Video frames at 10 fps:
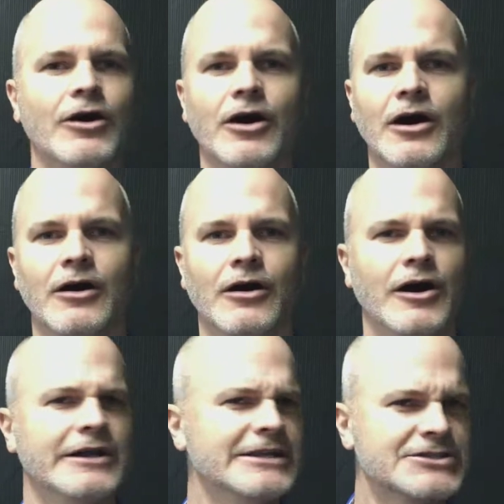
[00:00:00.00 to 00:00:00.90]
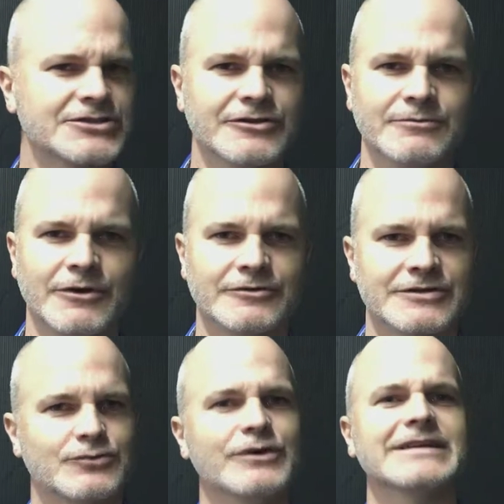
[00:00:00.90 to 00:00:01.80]
uninsured
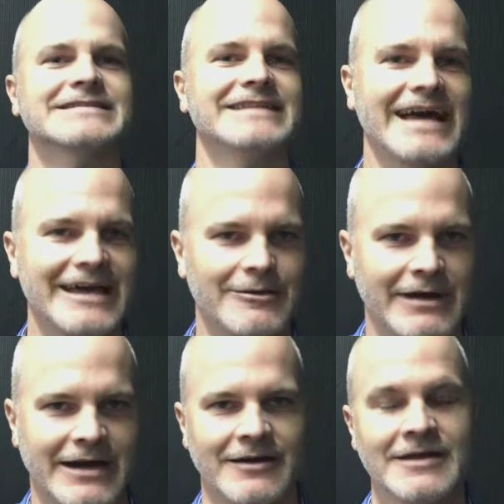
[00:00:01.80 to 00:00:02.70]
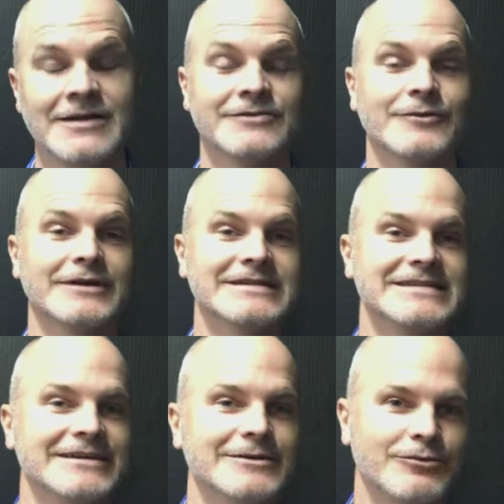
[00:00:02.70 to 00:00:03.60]
motorist? What is that about? So I want to
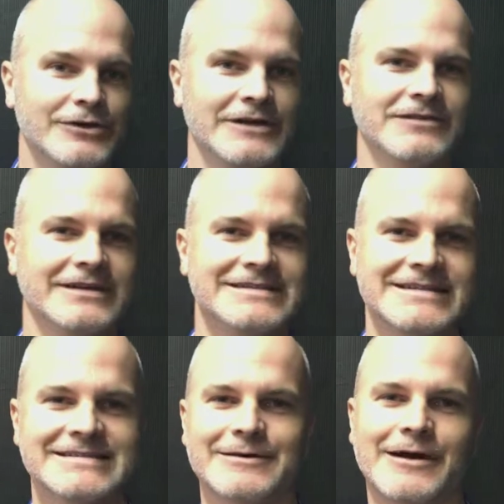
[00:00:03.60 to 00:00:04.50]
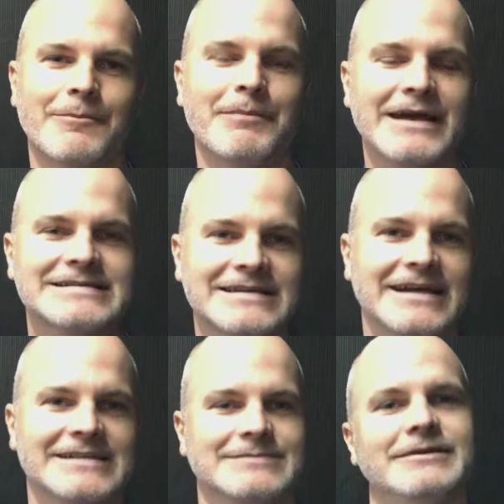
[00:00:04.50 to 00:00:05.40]
tell you briefly just a basic
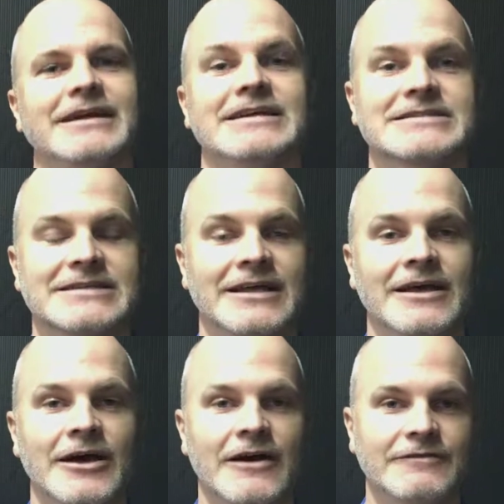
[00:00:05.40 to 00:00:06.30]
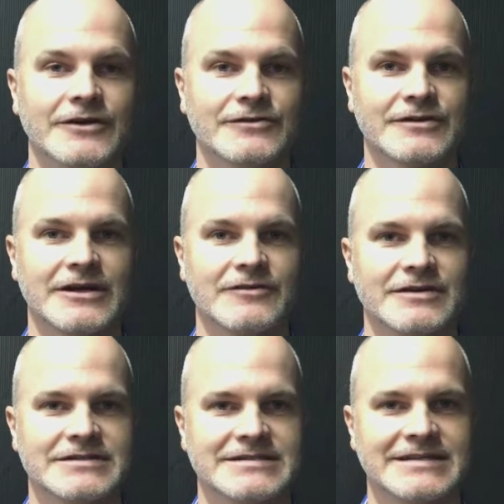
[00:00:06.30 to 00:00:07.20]
explanation of those
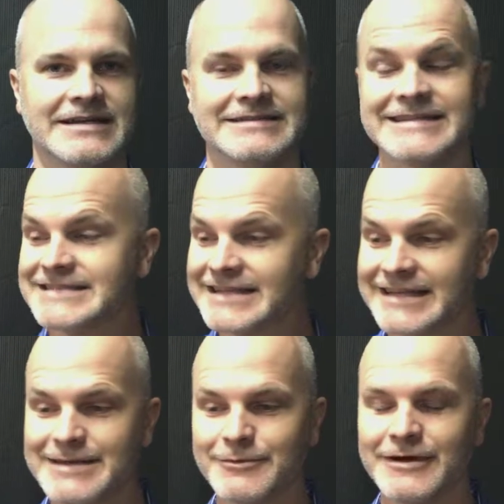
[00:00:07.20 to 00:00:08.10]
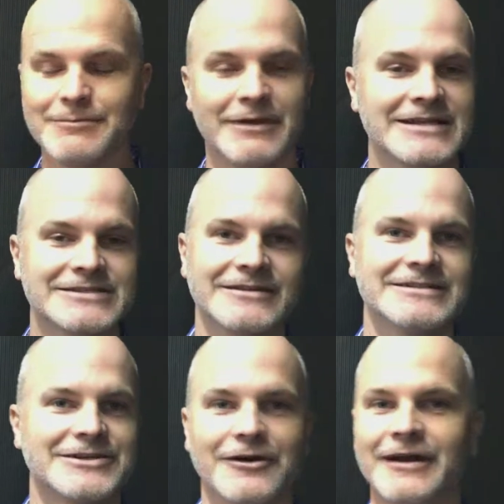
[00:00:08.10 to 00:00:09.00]
coverages. And a disclaimer, I'm not your
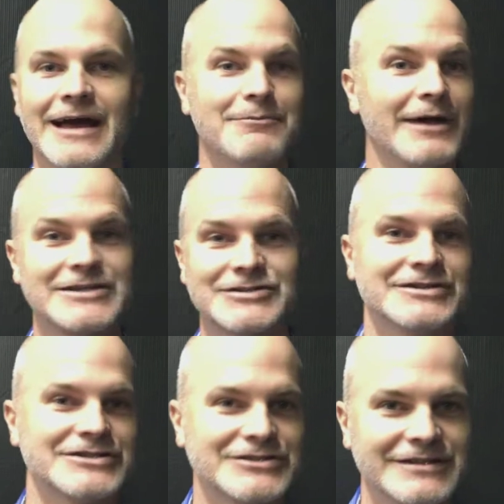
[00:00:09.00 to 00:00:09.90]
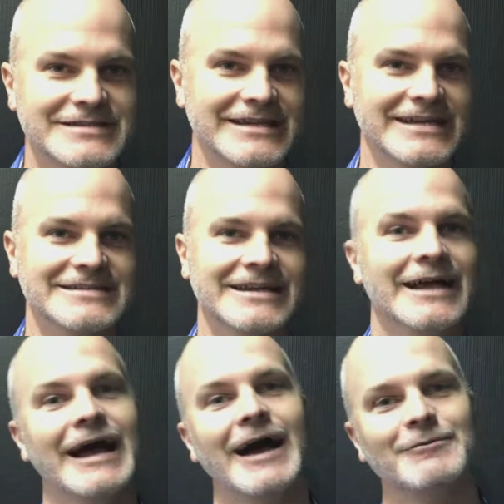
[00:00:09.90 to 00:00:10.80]
attorney, I'm not your insurance agent,
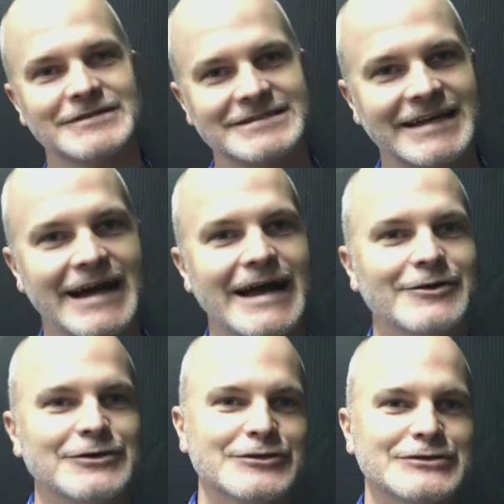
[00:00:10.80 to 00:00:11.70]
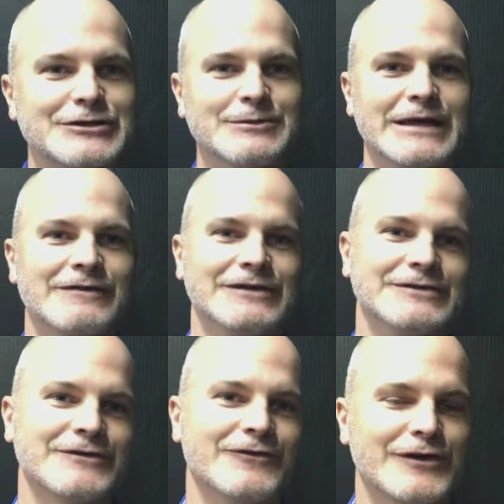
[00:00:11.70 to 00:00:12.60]
I'm just a guy on YouTube giving you
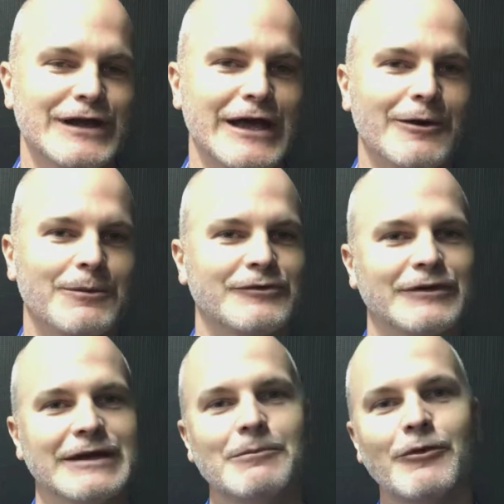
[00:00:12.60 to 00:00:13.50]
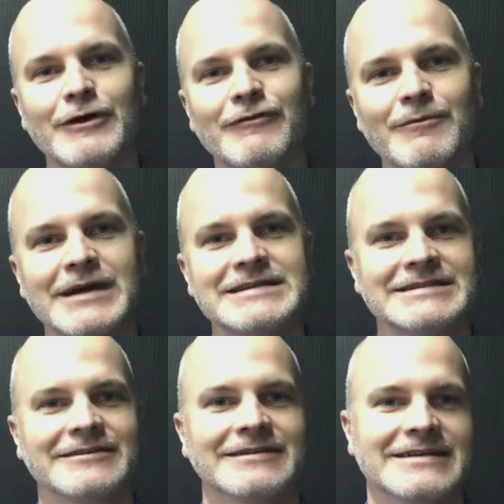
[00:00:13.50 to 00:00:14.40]
some free help. So get more information
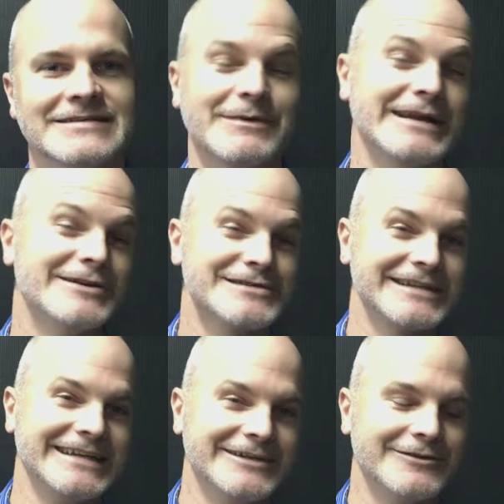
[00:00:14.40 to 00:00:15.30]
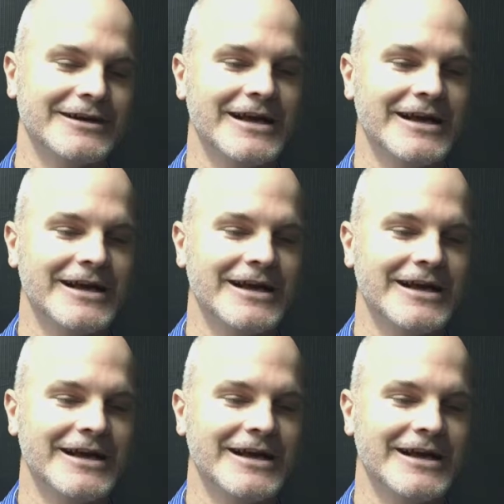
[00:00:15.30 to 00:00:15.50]
on this, but here's the deal.